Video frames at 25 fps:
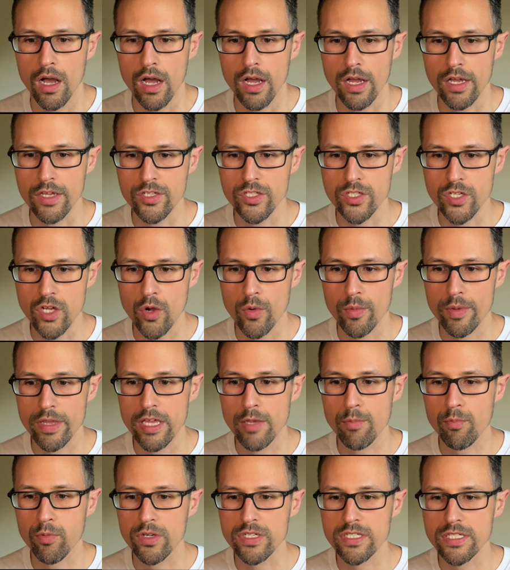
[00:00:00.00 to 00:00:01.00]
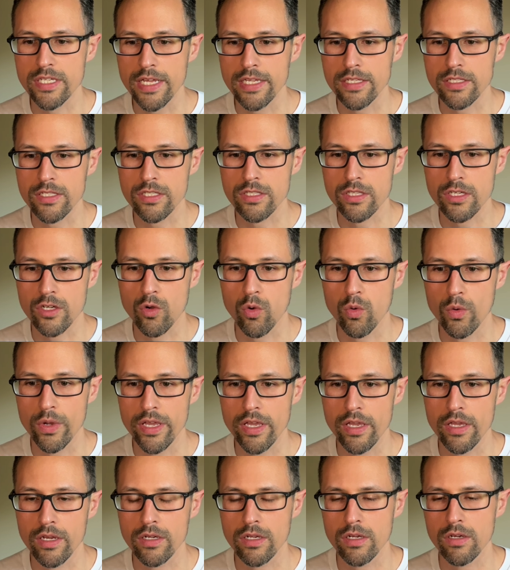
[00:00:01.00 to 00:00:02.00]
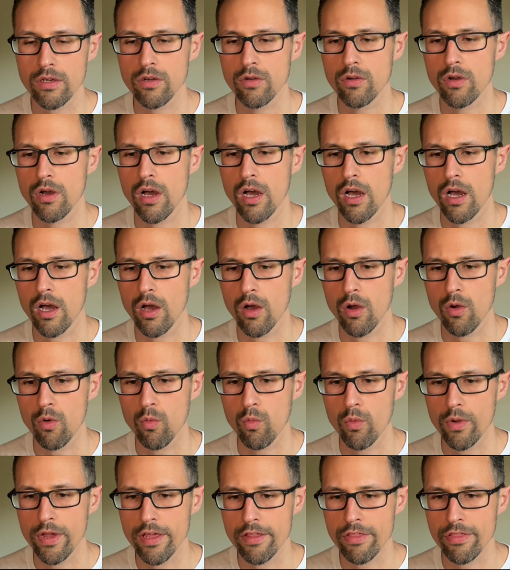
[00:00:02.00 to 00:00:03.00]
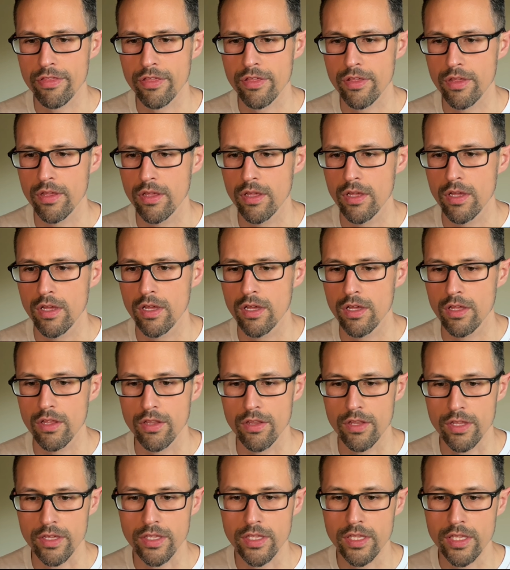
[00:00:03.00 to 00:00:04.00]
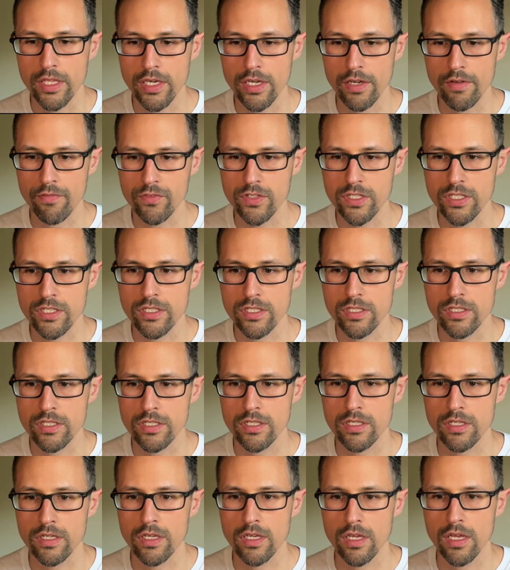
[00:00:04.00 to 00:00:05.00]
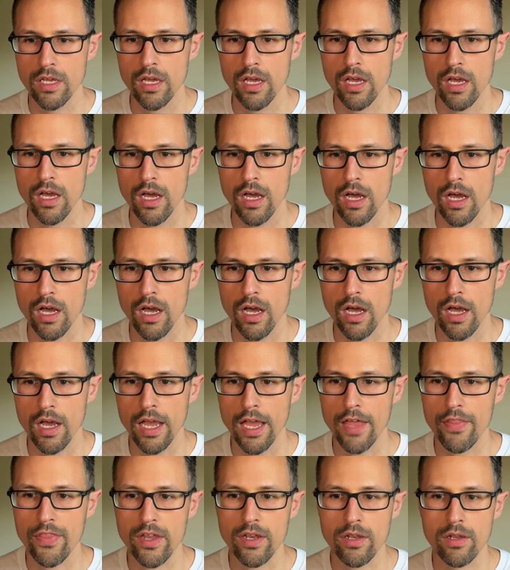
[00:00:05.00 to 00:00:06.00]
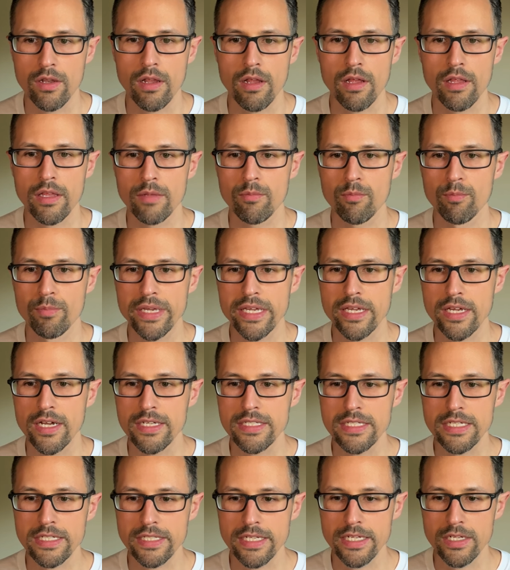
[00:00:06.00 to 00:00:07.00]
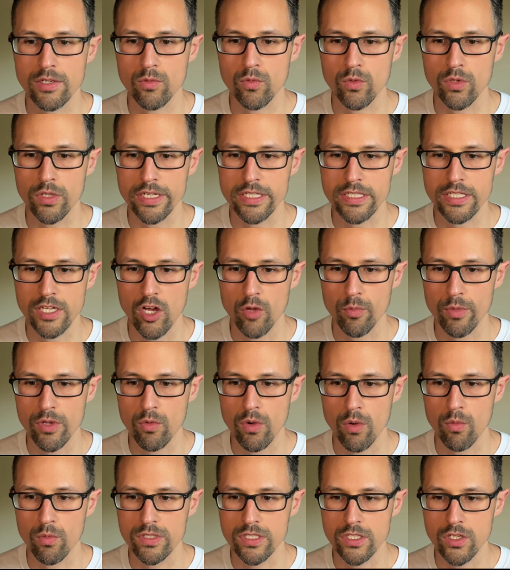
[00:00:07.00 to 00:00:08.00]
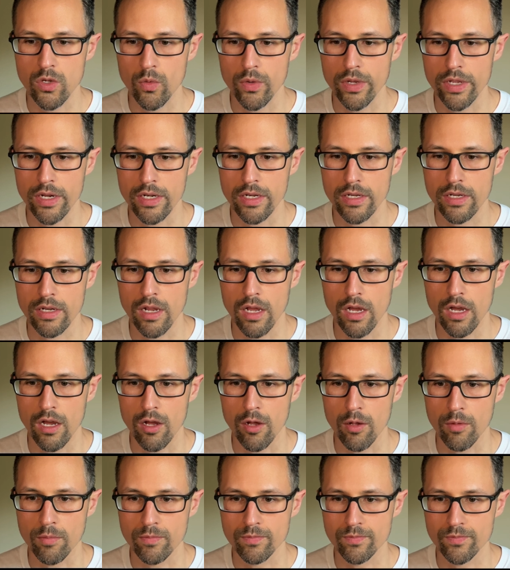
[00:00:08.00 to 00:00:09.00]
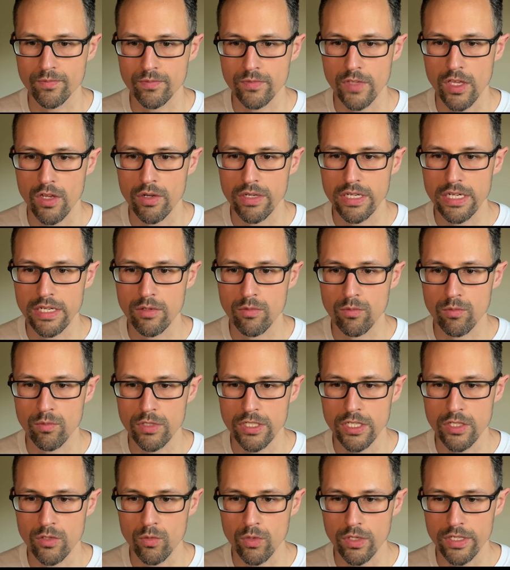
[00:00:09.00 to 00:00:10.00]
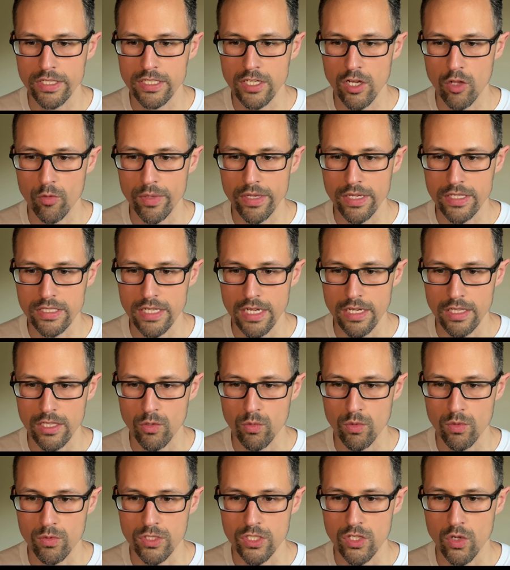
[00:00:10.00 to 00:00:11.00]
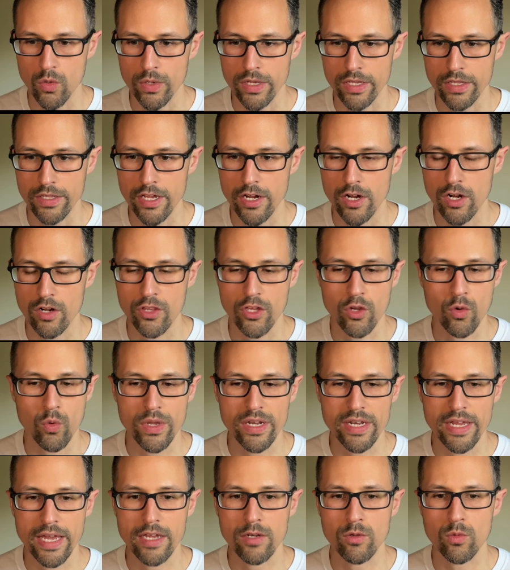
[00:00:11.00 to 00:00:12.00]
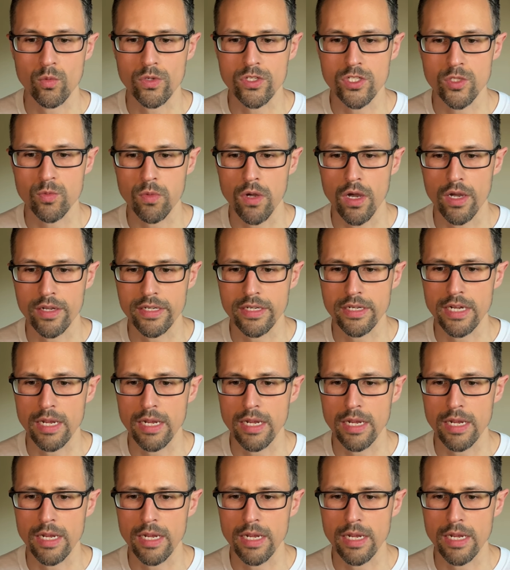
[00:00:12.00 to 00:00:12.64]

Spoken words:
So he presents the queen with the gifts. And then because it didn't really tell me what was going, didn't really tell me exactly what was going there. The queen hadn't responded.